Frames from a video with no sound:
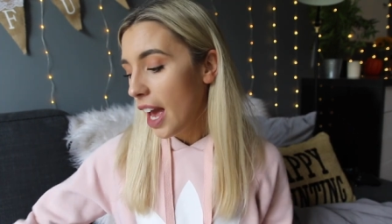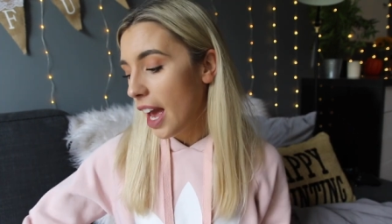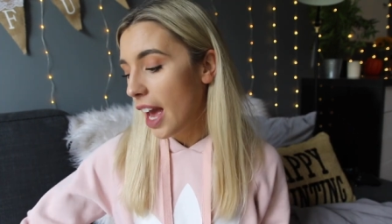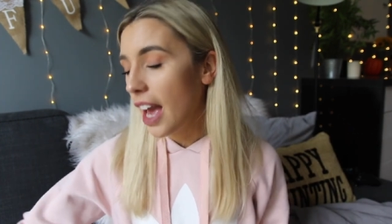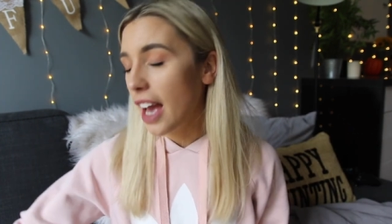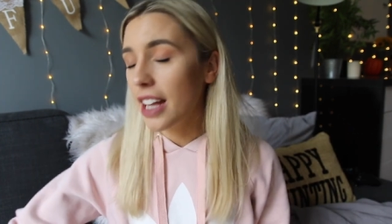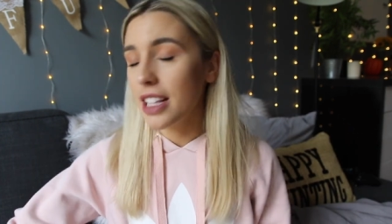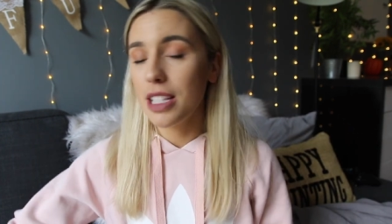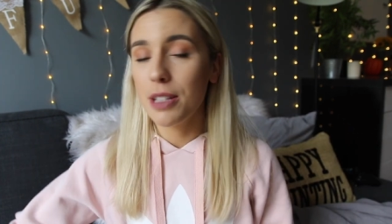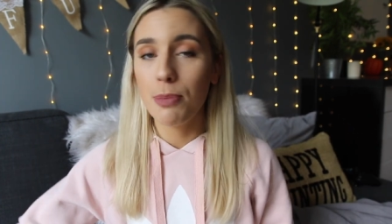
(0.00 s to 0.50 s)

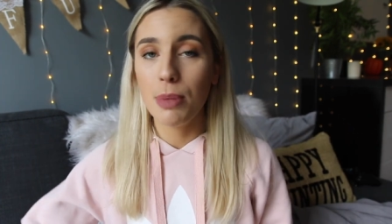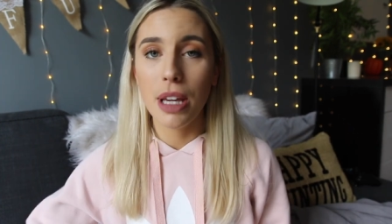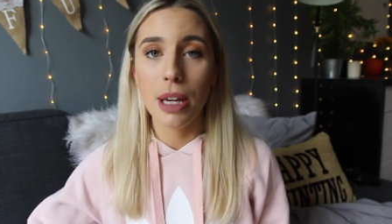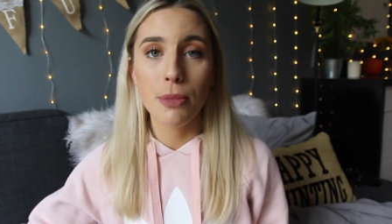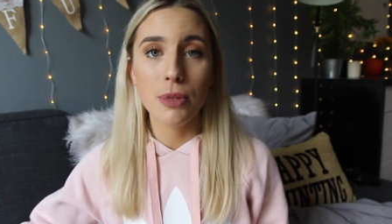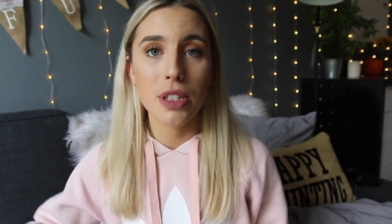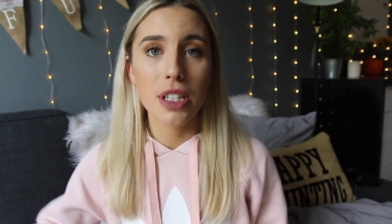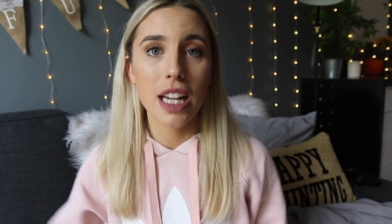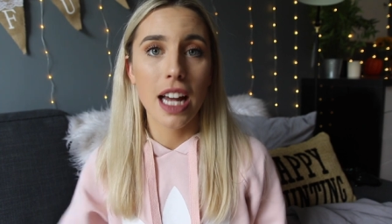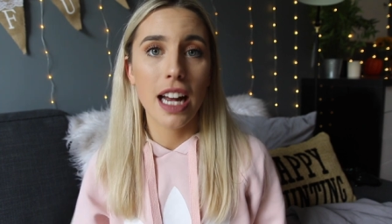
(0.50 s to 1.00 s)
and be
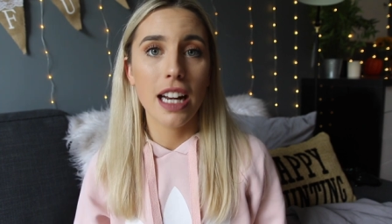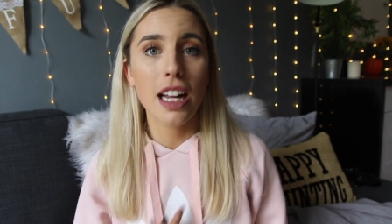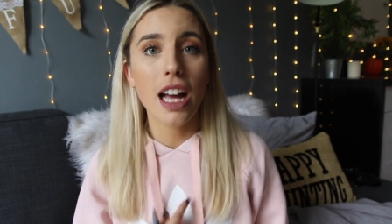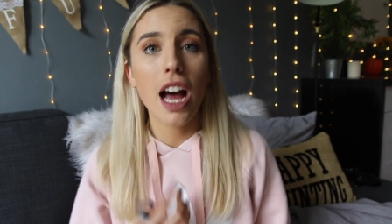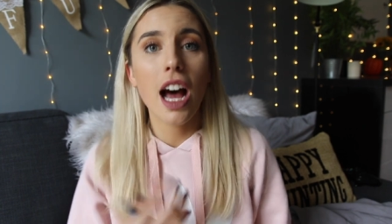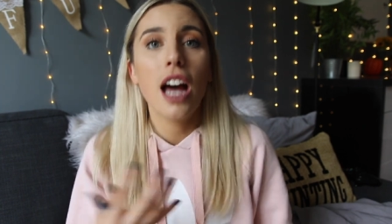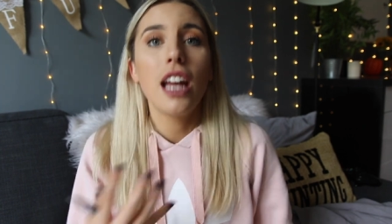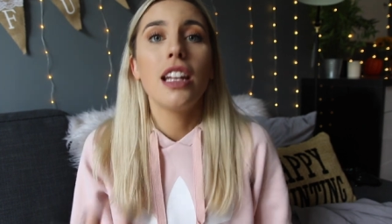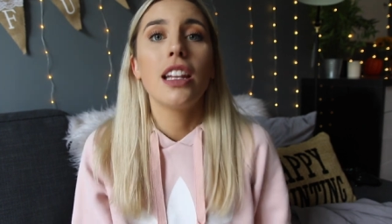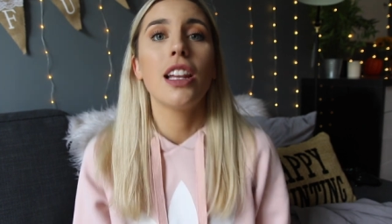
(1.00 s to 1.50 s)
able to kind of
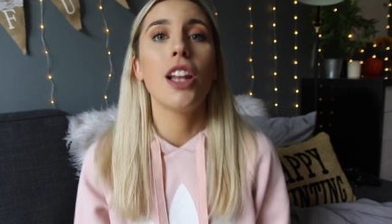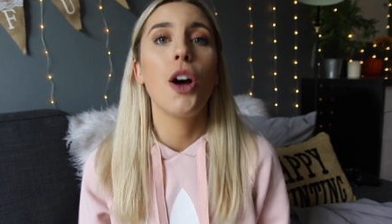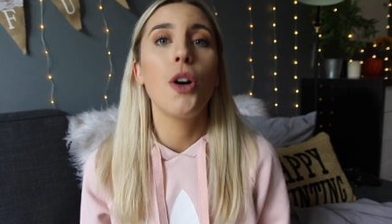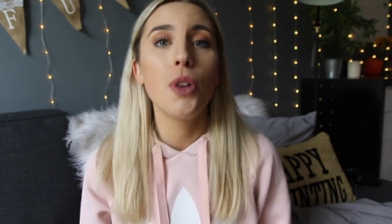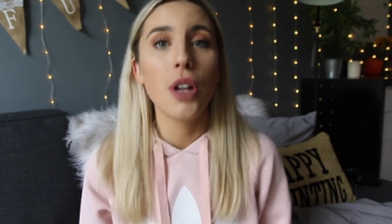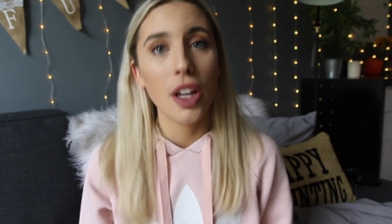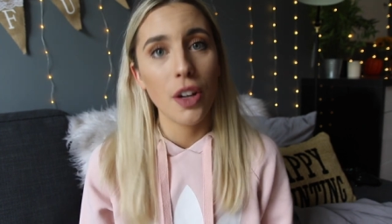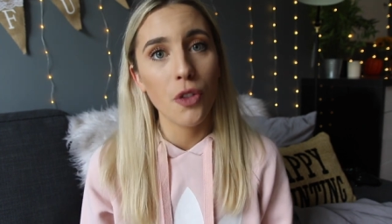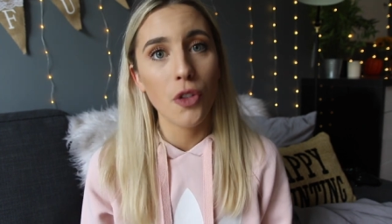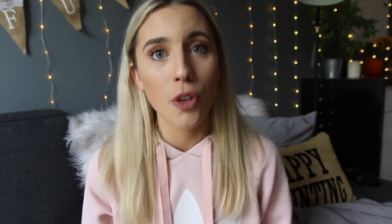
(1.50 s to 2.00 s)

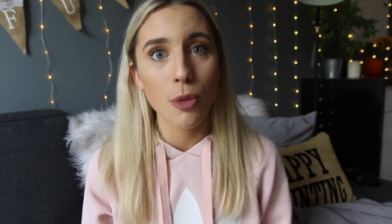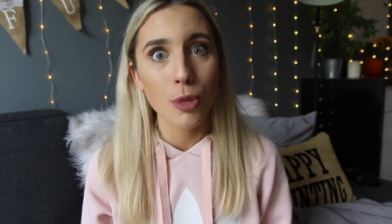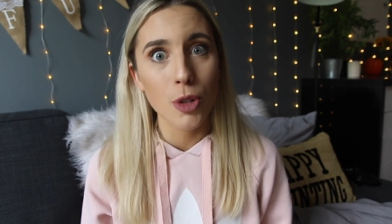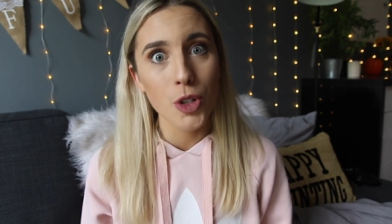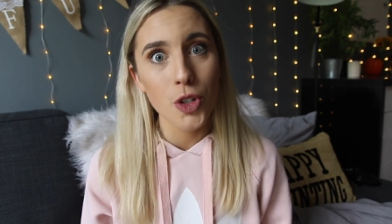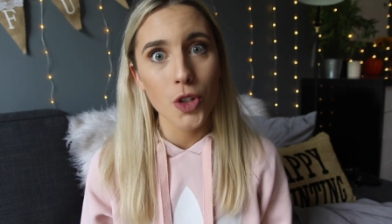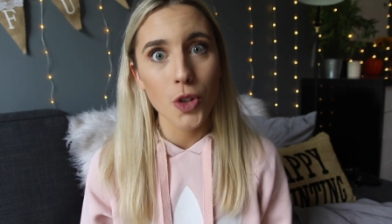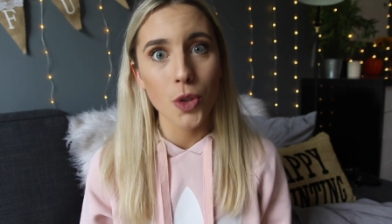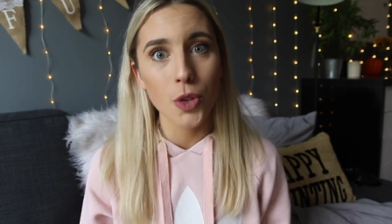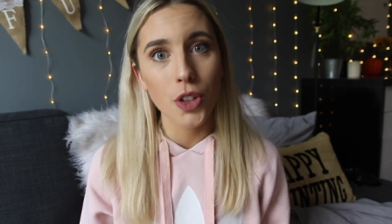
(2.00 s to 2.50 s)
unload it from
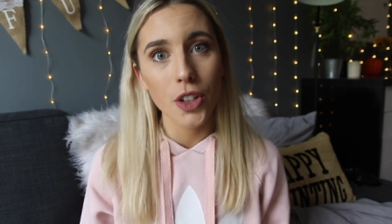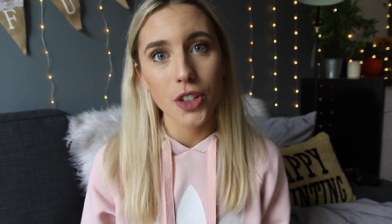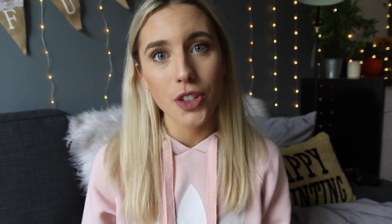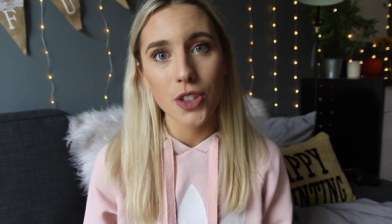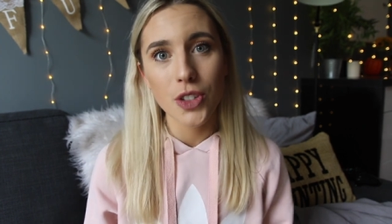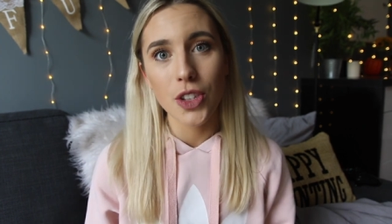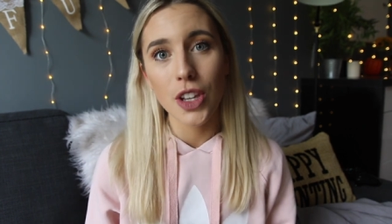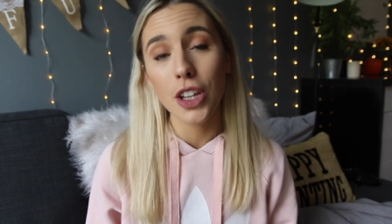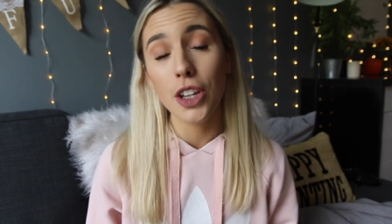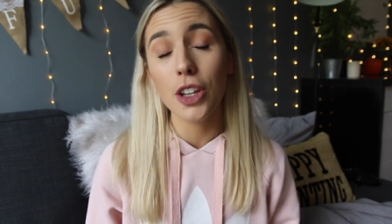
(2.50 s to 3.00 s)
your
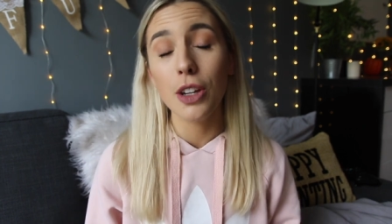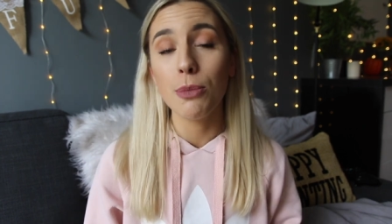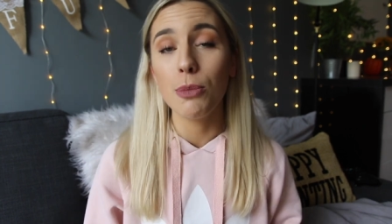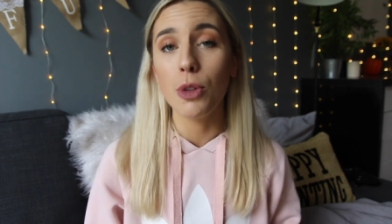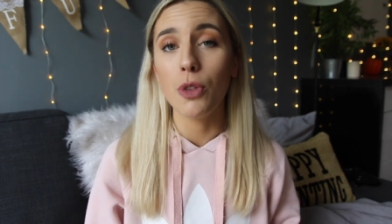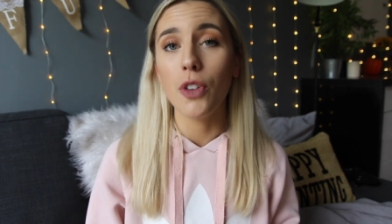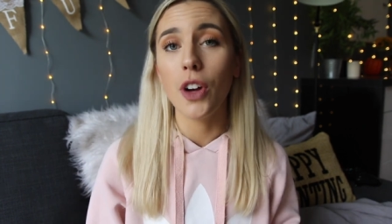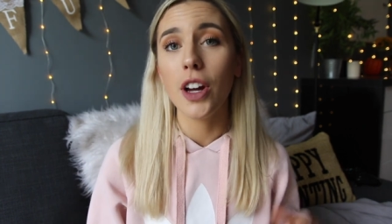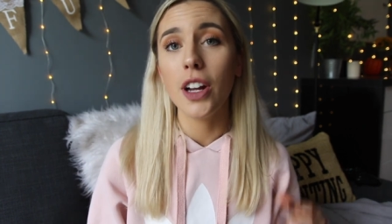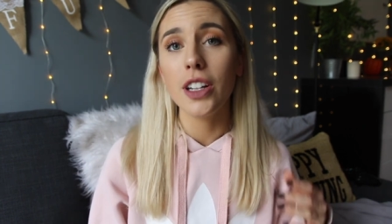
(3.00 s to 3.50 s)
shoulders so that you can
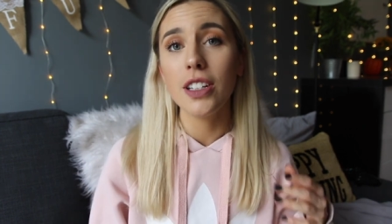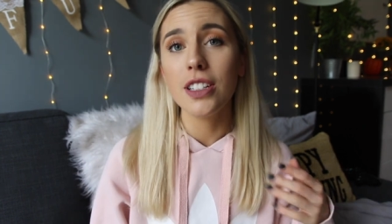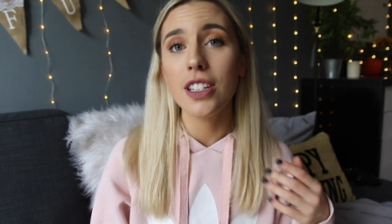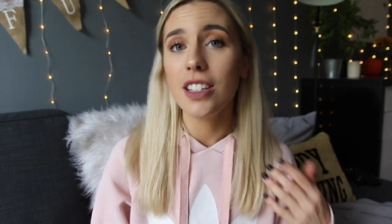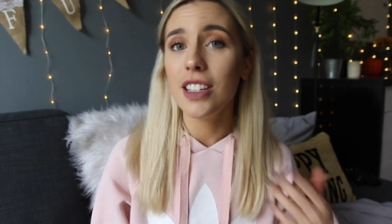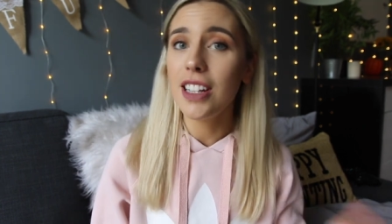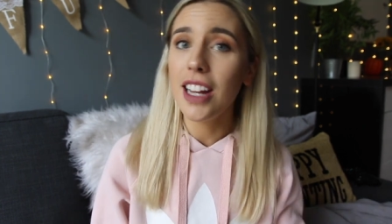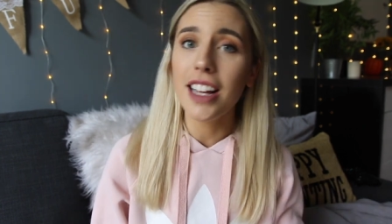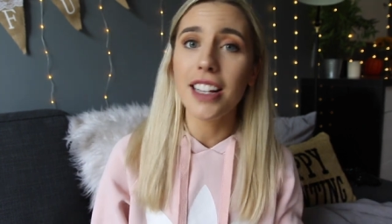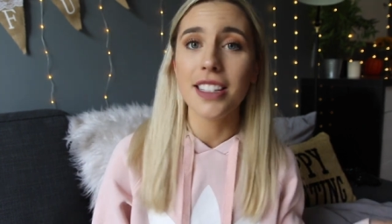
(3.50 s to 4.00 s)
move on
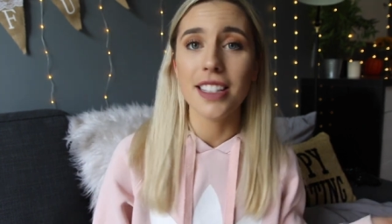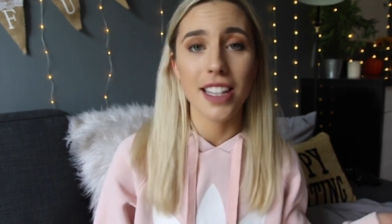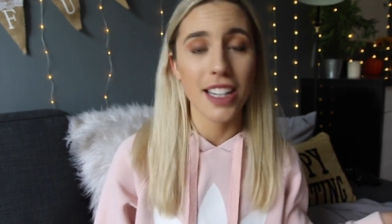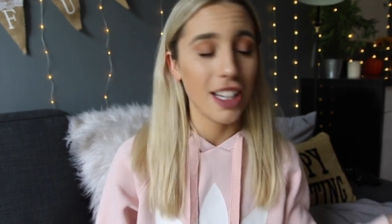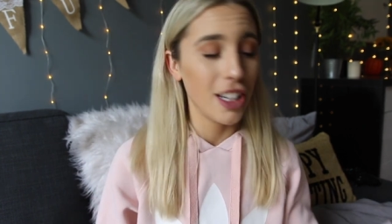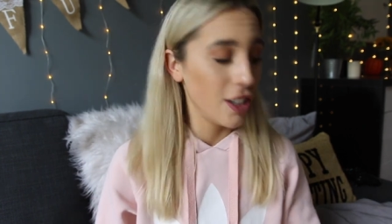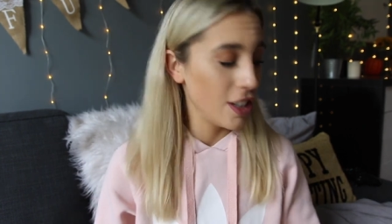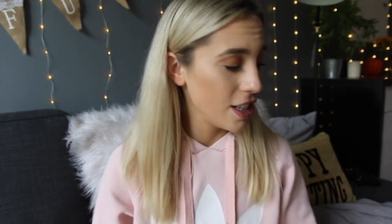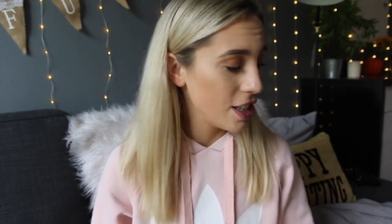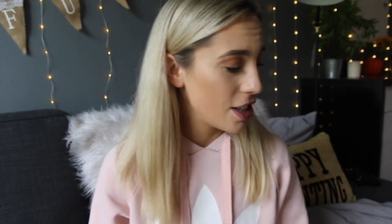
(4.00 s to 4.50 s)
to the next
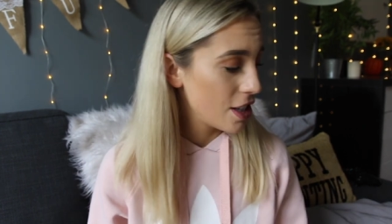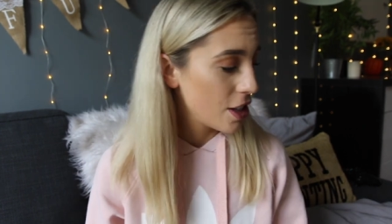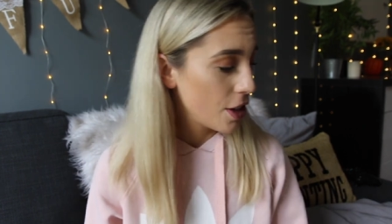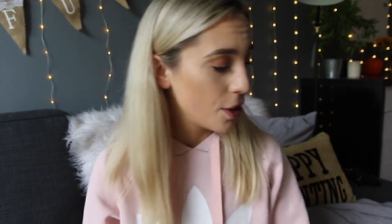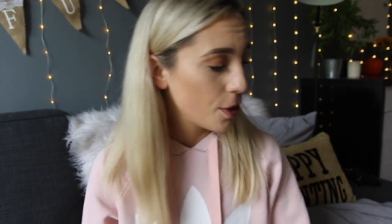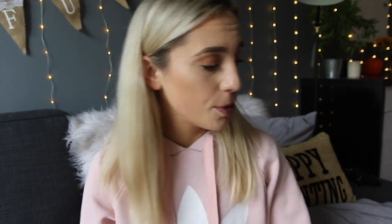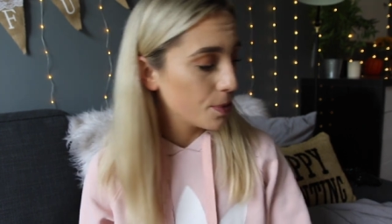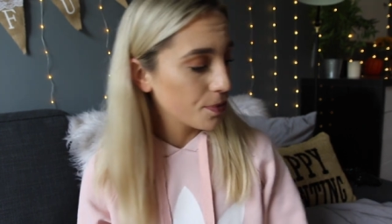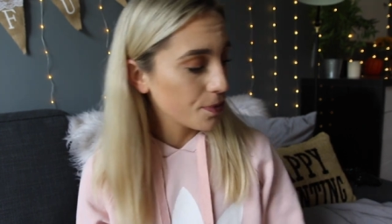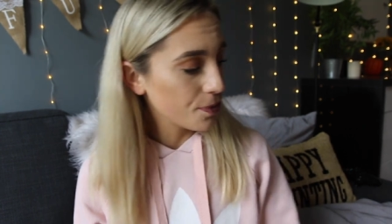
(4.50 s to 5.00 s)
thing you need to do,